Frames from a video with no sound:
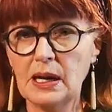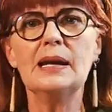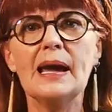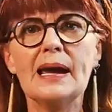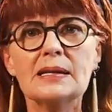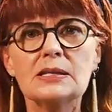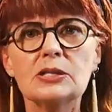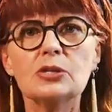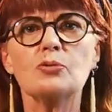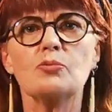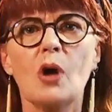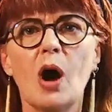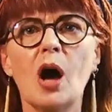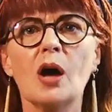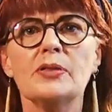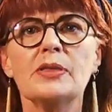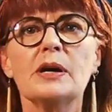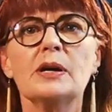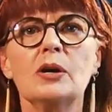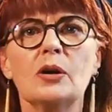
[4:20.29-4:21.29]
let's
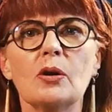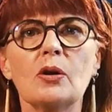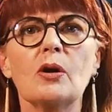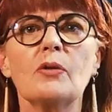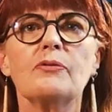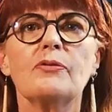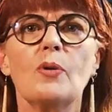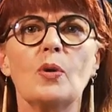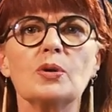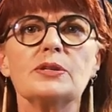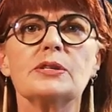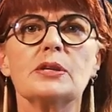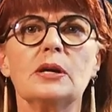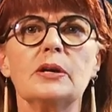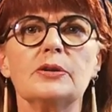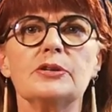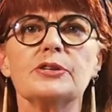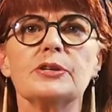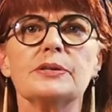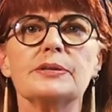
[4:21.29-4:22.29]
rather look for
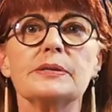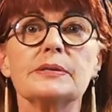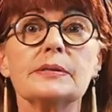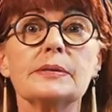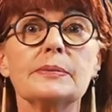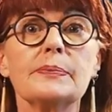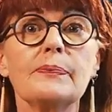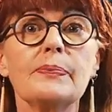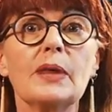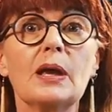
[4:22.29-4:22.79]
solutions.